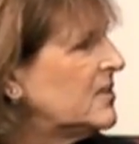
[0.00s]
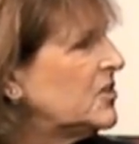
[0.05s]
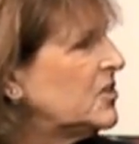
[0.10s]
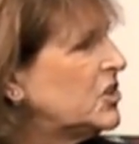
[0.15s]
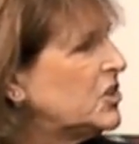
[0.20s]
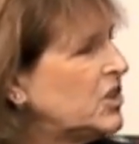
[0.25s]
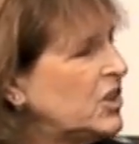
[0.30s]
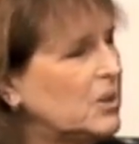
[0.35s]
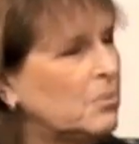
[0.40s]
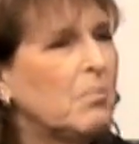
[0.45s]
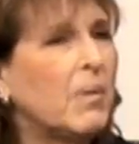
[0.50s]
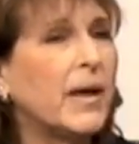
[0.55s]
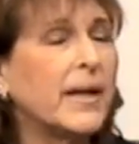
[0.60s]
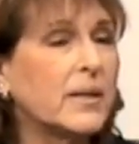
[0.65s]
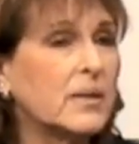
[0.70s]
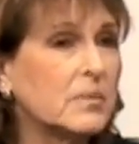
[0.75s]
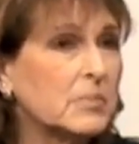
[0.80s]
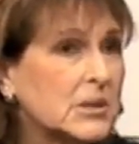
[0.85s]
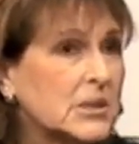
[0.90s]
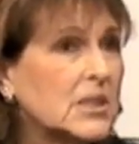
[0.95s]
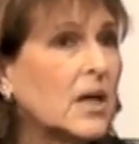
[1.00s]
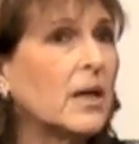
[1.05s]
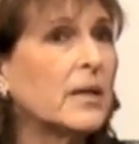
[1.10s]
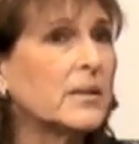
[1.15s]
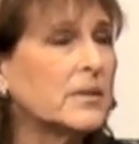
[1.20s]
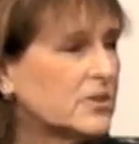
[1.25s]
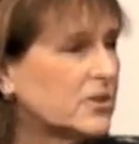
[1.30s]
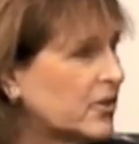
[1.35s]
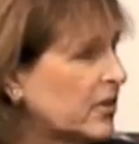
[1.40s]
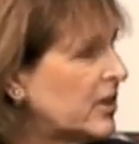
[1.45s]
And she and Michael
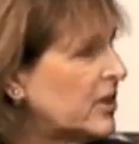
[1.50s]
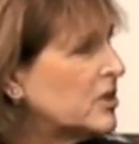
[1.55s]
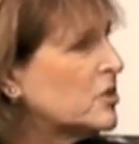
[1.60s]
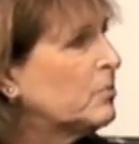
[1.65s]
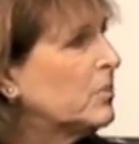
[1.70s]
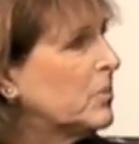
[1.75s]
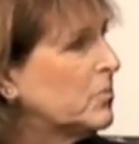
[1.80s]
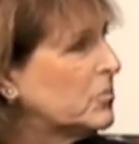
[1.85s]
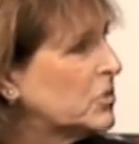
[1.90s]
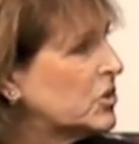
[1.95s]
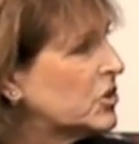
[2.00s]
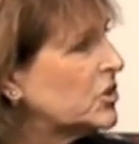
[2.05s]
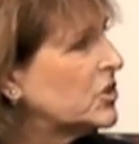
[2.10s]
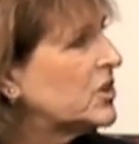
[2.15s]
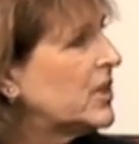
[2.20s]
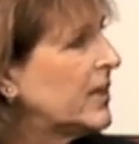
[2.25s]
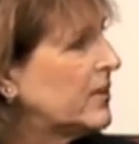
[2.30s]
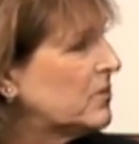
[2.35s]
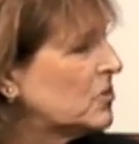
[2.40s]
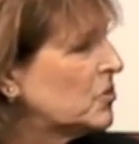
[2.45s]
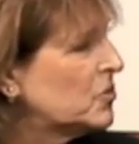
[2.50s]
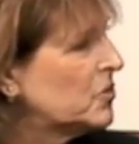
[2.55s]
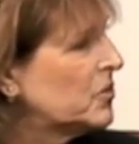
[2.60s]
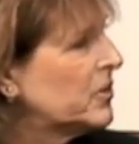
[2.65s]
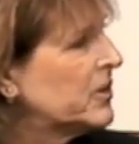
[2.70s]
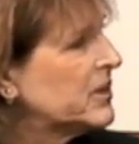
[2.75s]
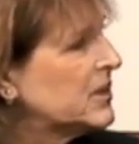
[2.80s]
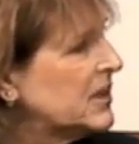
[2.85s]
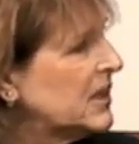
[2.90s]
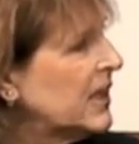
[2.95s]
McDonald, her husband, were just out
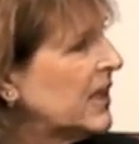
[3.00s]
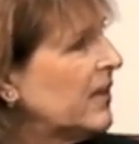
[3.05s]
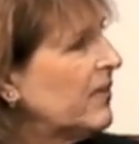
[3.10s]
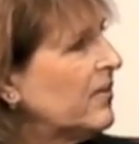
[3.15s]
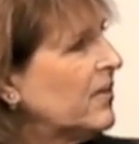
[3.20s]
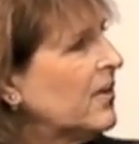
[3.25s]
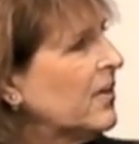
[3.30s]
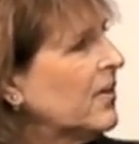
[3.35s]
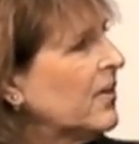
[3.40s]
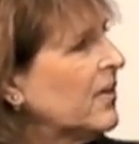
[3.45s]
touring together.